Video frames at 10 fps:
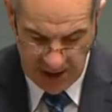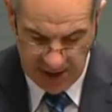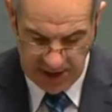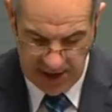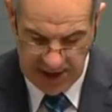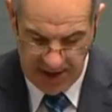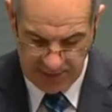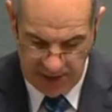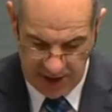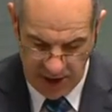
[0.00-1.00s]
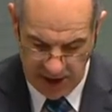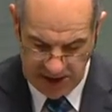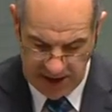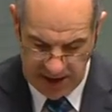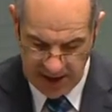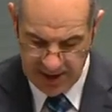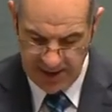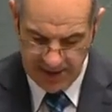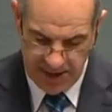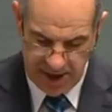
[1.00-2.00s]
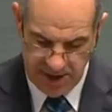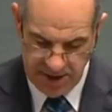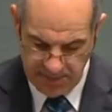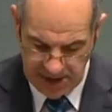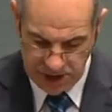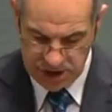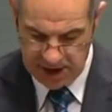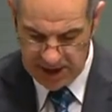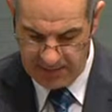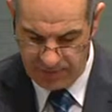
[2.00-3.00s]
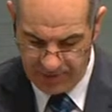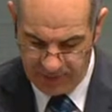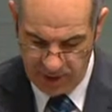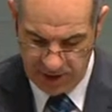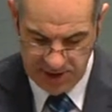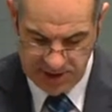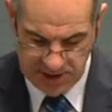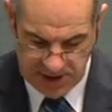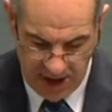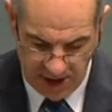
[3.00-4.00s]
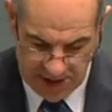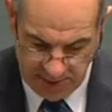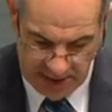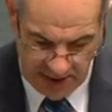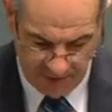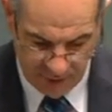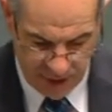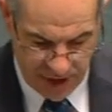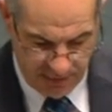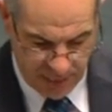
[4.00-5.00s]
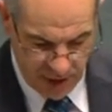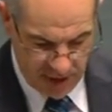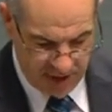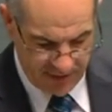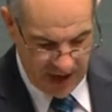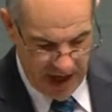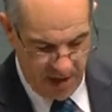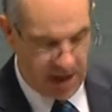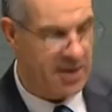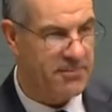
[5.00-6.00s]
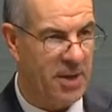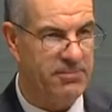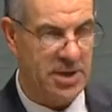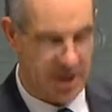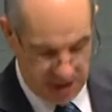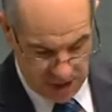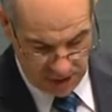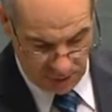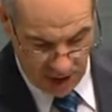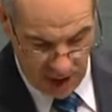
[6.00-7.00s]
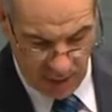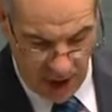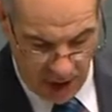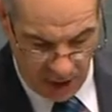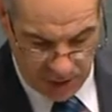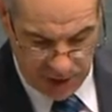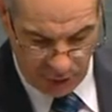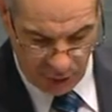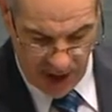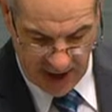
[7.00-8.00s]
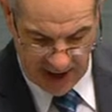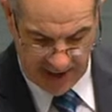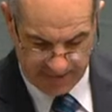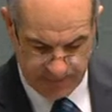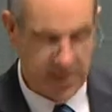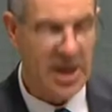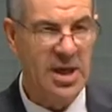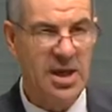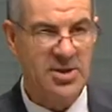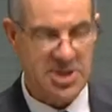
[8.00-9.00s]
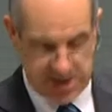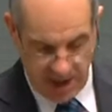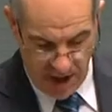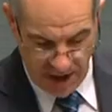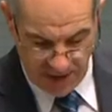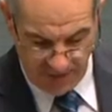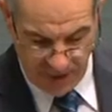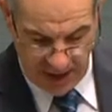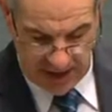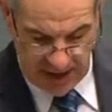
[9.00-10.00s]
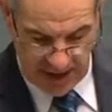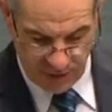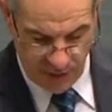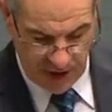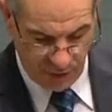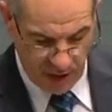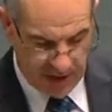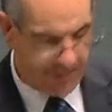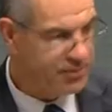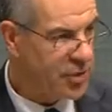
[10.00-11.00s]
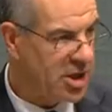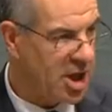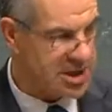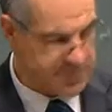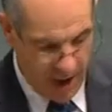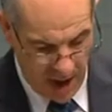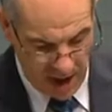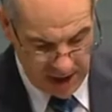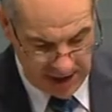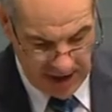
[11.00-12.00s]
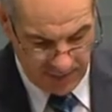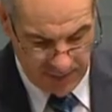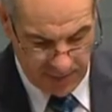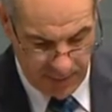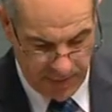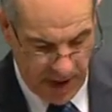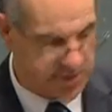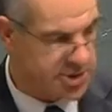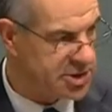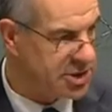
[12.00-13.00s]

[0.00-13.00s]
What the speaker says: and the accompanying idea that a diminishing number of workers is going to be left with the burden of carrying a population grown old and grey. This kind of thinking and rhetoric lies behind government proposals